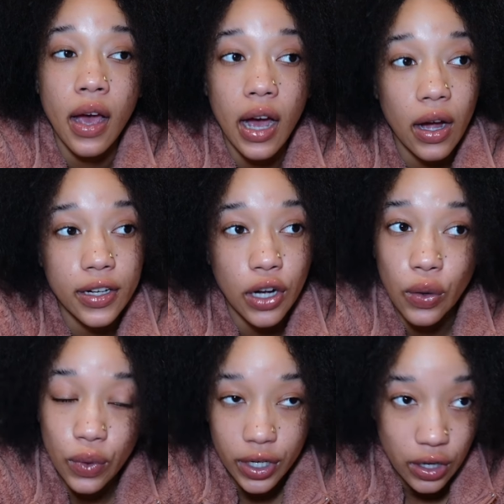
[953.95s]
I
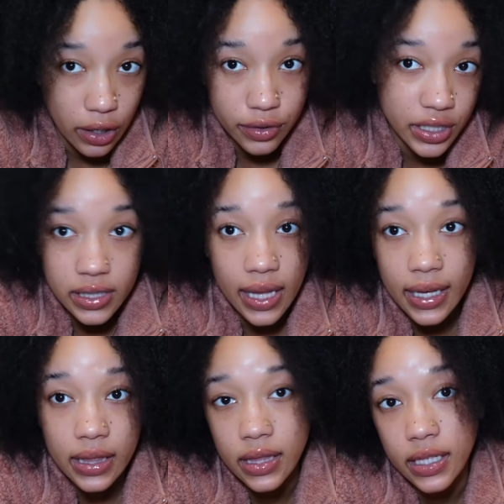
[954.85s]
don't want to go just
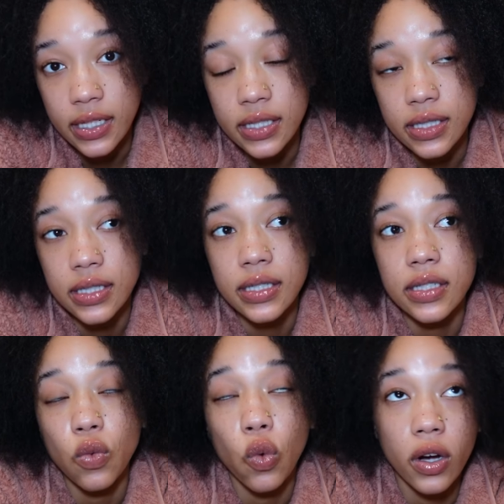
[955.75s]
like this
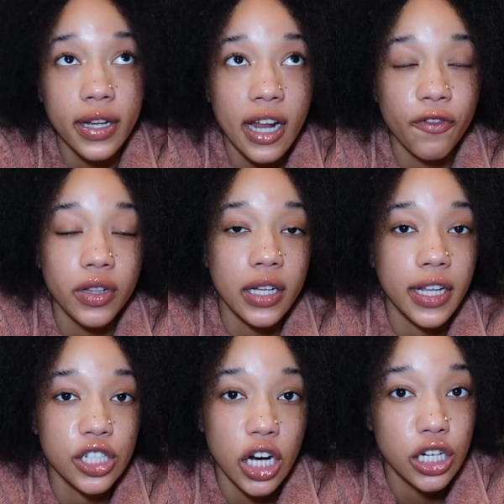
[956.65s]
because, one, I feel like
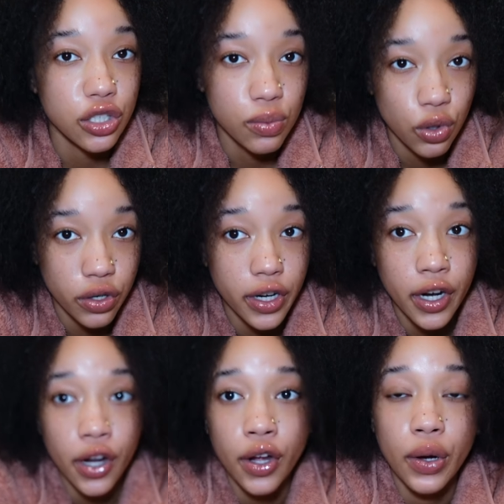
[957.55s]
they charge you more
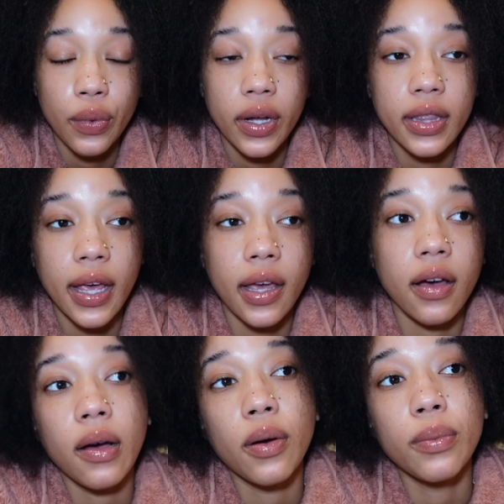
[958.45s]
when they
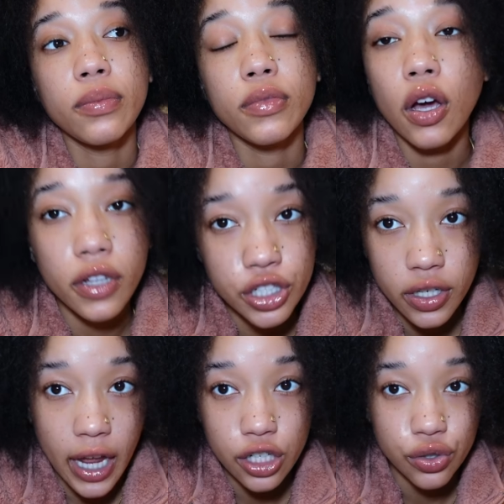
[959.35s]
um, know that you're
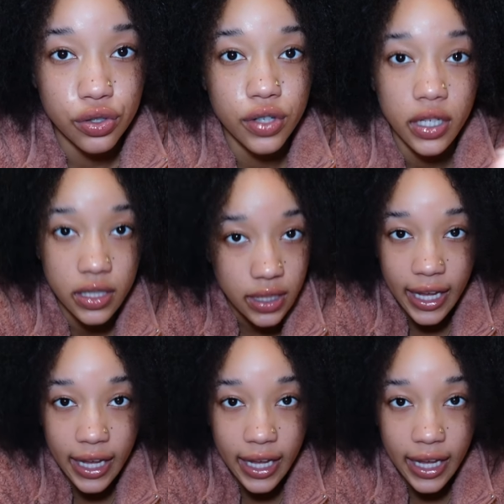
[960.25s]
natural. And it's